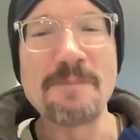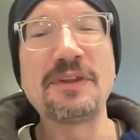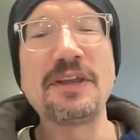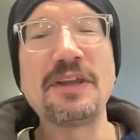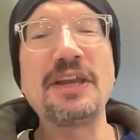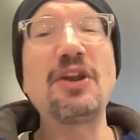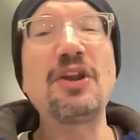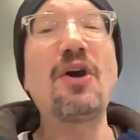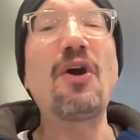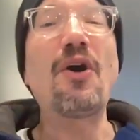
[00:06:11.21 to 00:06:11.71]

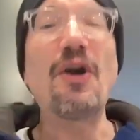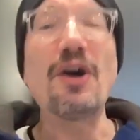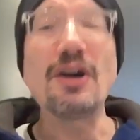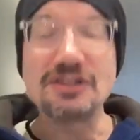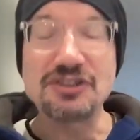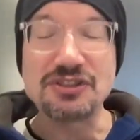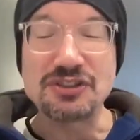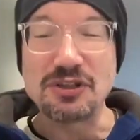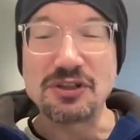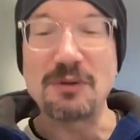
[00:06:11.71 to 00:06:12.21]
It
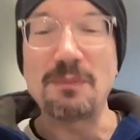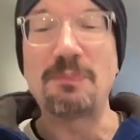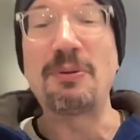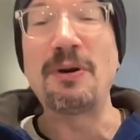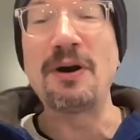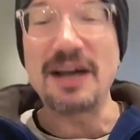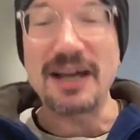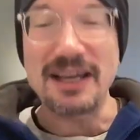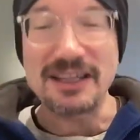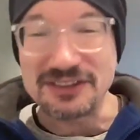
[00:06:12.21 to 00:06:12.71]
also
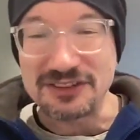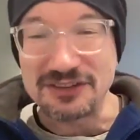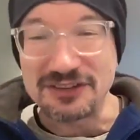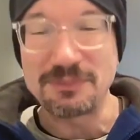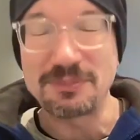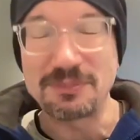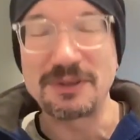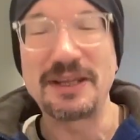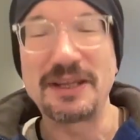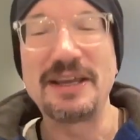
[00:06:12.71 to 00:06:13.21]

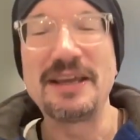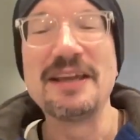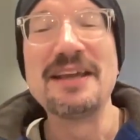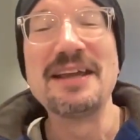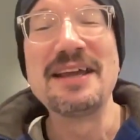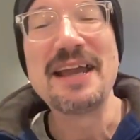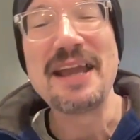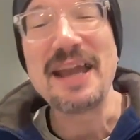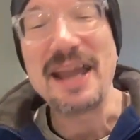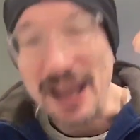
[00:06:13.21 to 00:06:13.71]
possibly
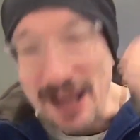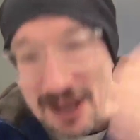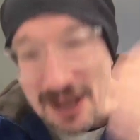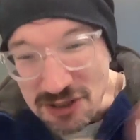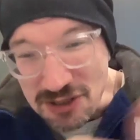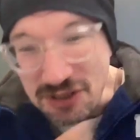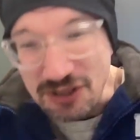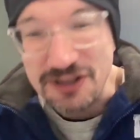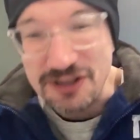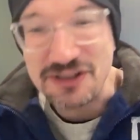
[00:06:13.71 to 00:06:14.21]

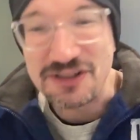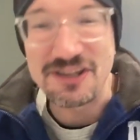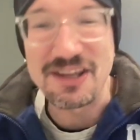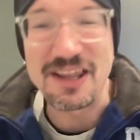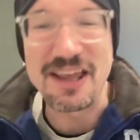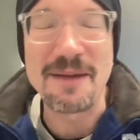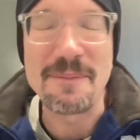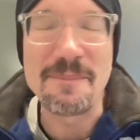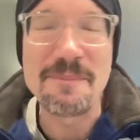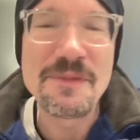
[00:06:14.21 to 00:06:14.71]
injures
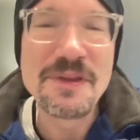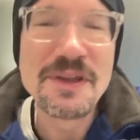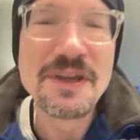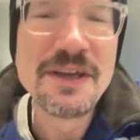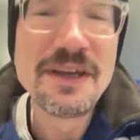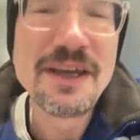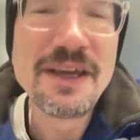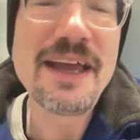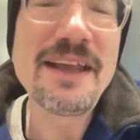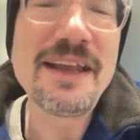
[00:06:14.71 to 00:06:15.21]
them
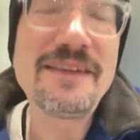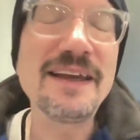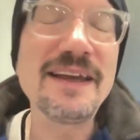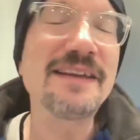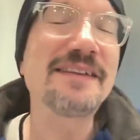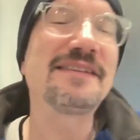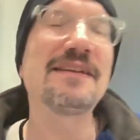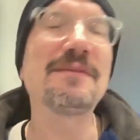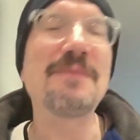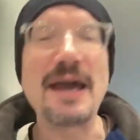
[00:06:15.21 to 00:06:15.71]
and
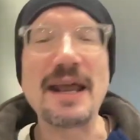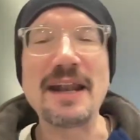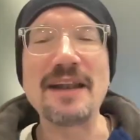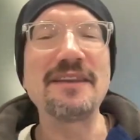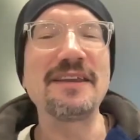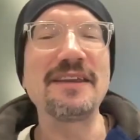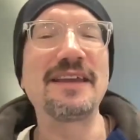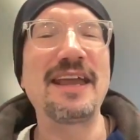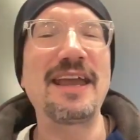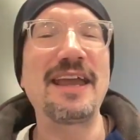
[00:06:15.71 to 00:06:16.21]
takes them out of
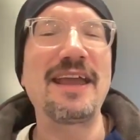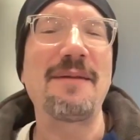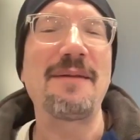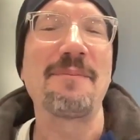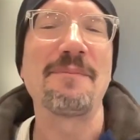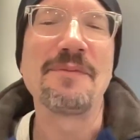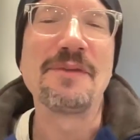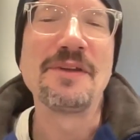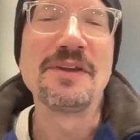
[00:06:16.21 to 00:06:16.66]
the game.